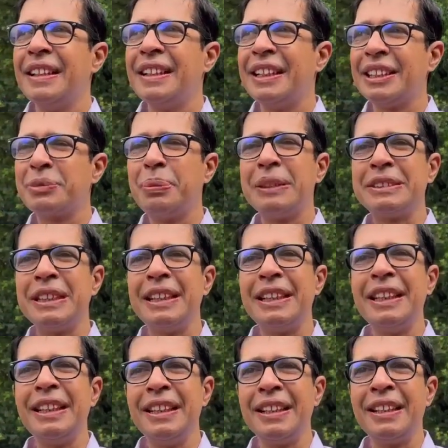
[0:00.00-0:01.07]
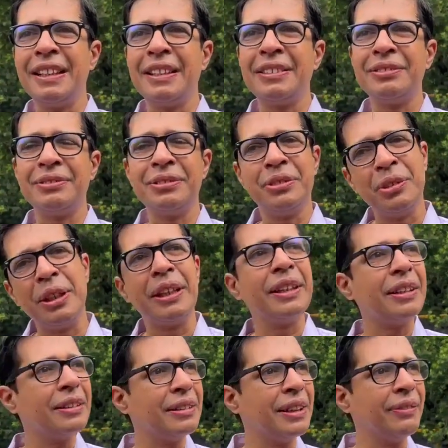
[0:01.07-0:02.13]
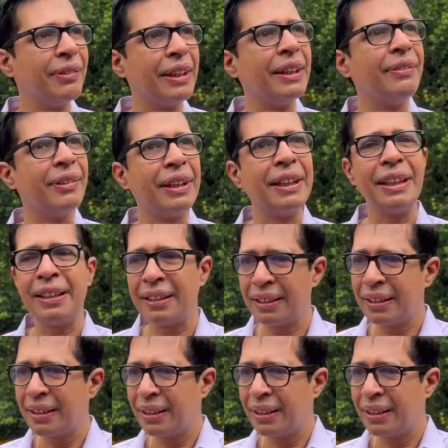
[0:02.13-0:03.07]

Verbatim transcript: And especially uh, during the very, very